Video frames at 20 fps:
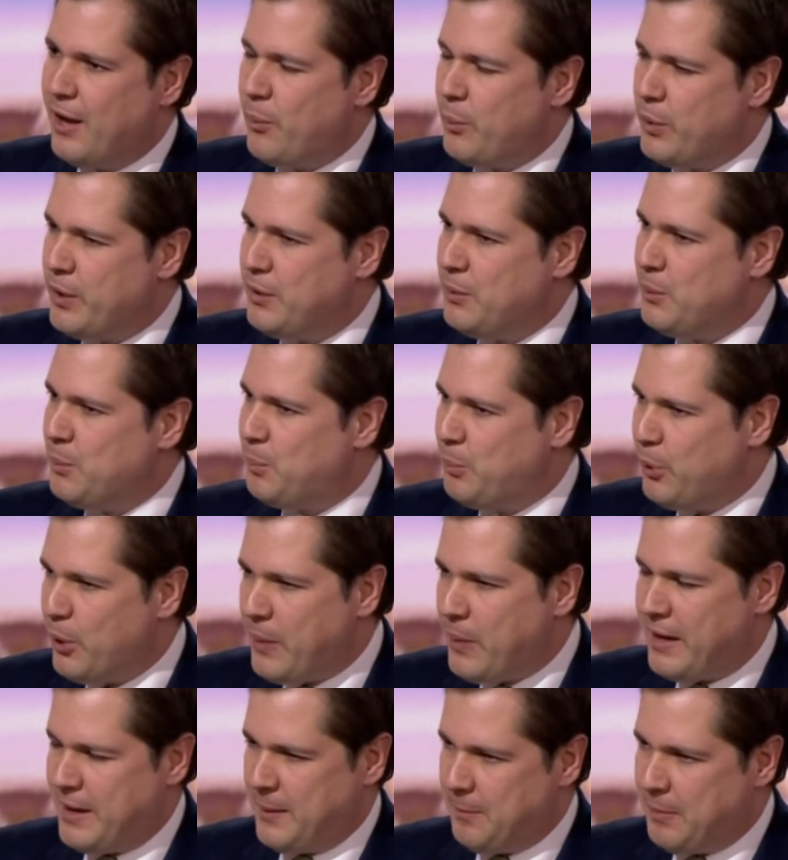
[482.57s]
We put
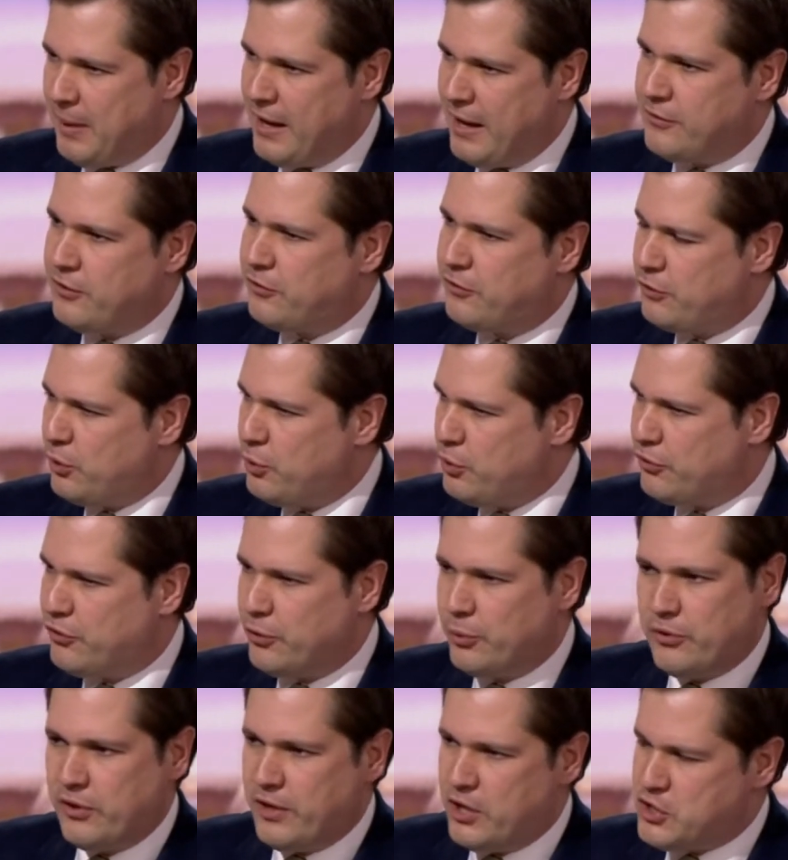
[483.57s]
that in place as soon as there
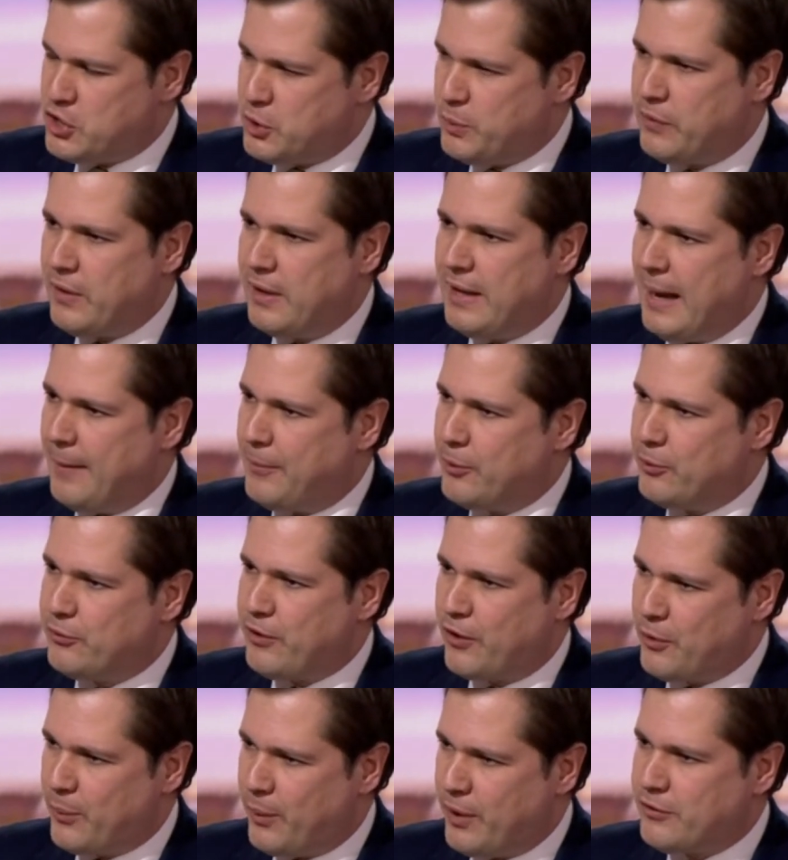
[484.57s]
was an issue with the lab that was
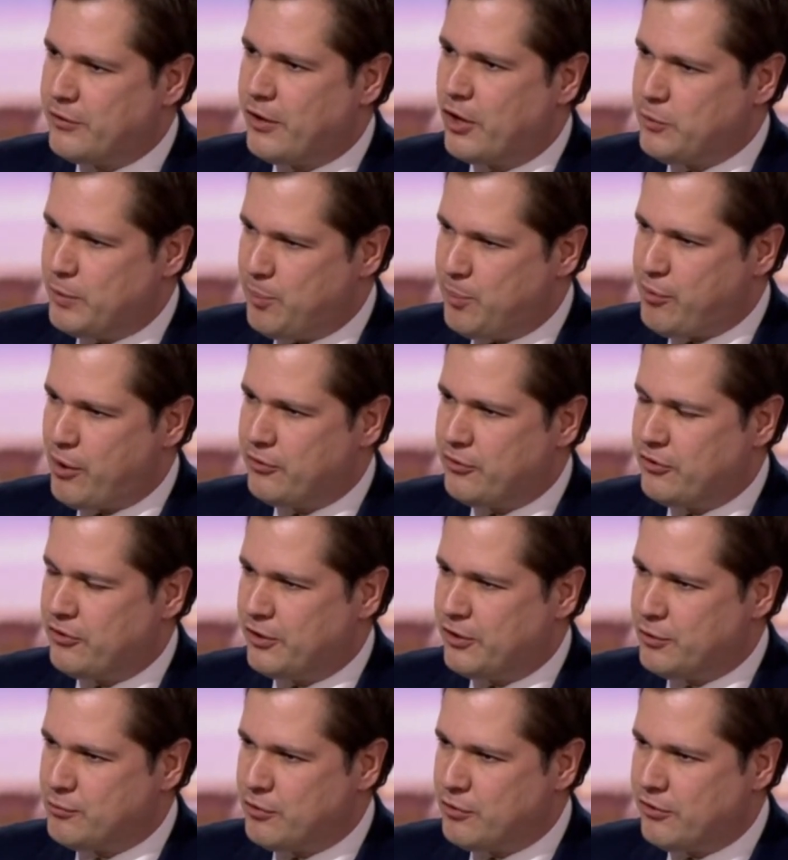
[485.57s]
otherwise going to be
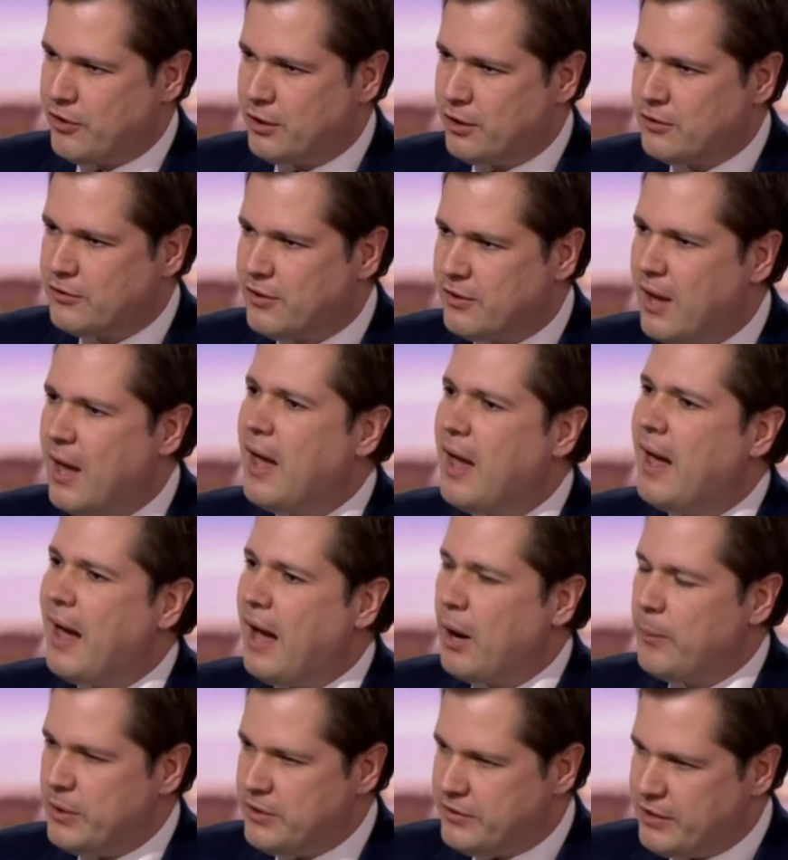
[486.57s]
processing the results.
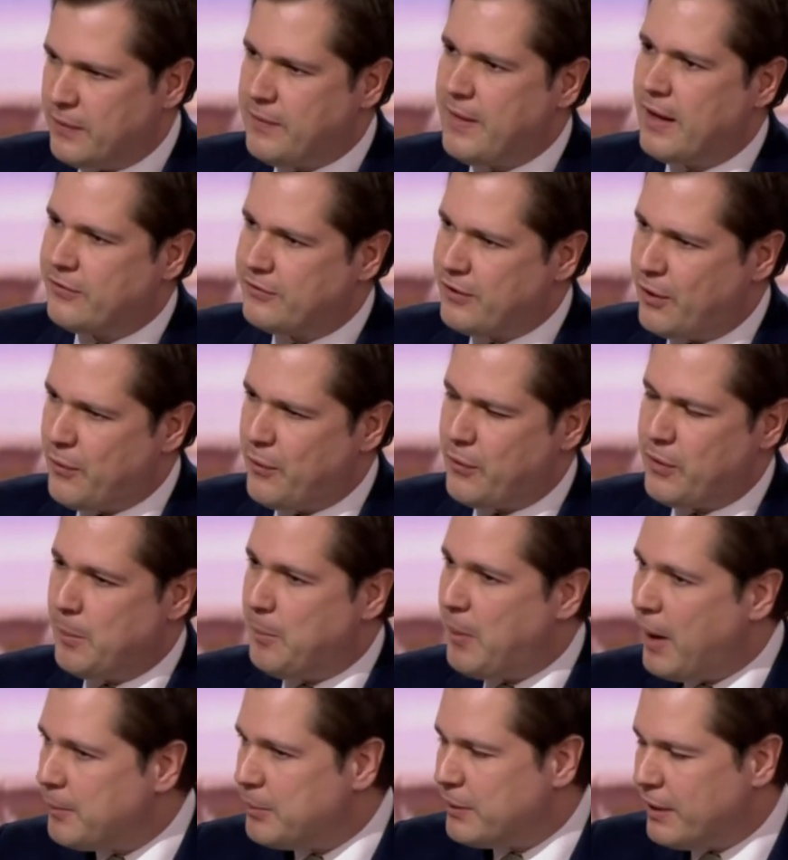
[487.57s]
And we did that so that the
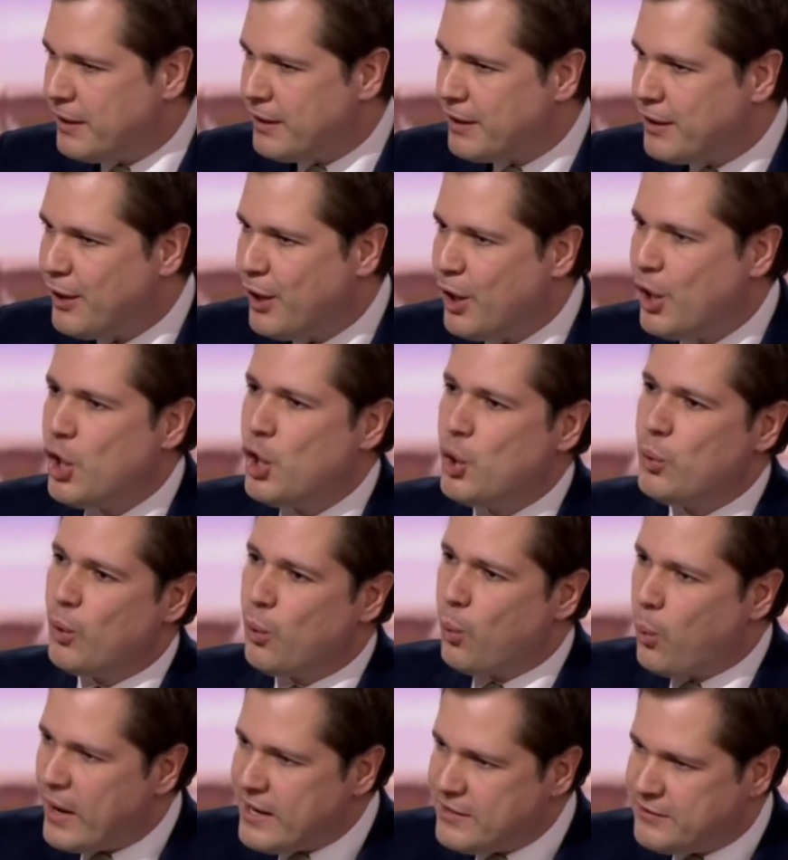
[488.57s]
public, who were
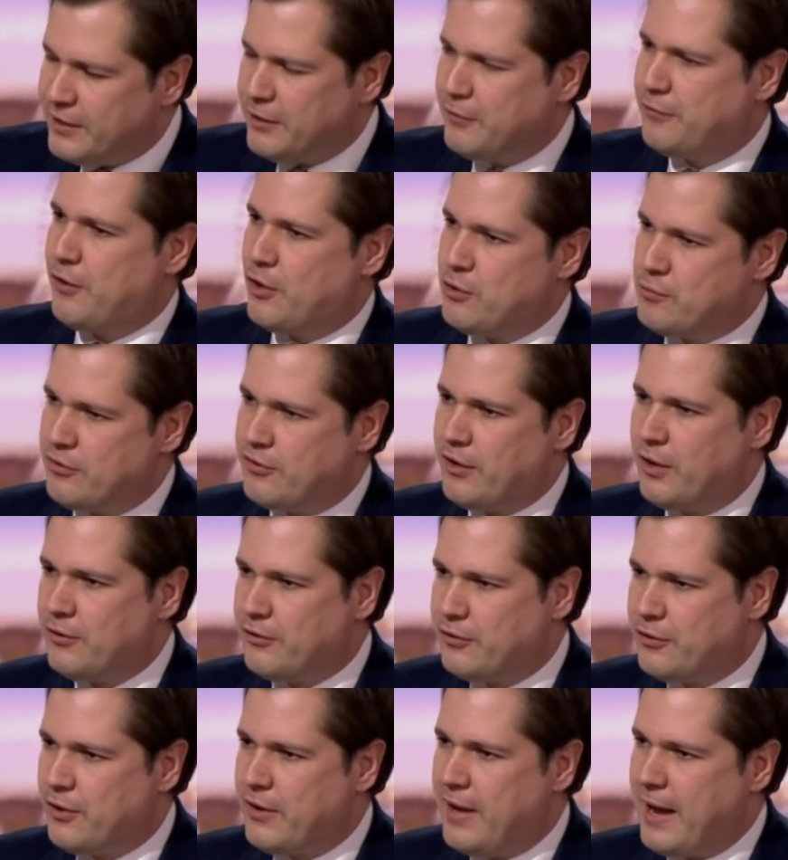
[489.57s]
waiting for the
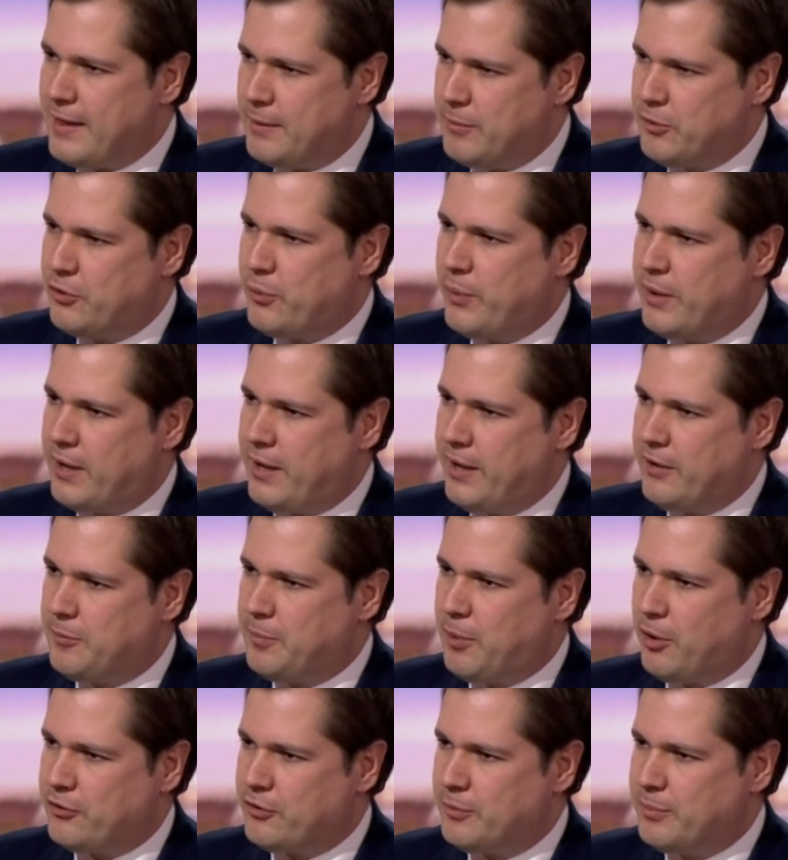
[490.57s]
results, could get them as quickly as
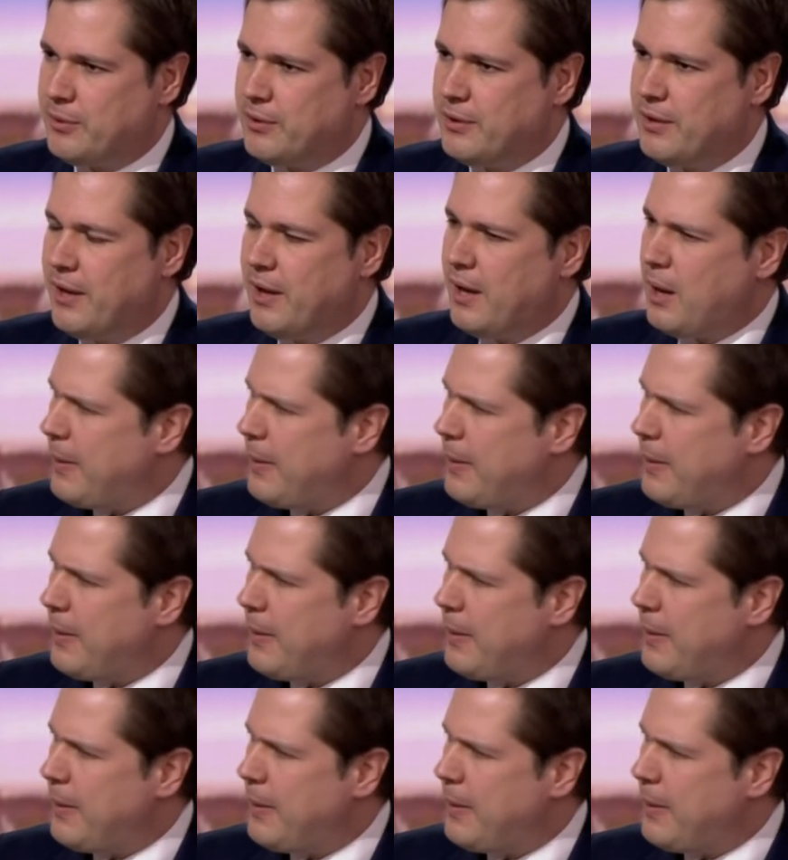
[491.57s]
possible.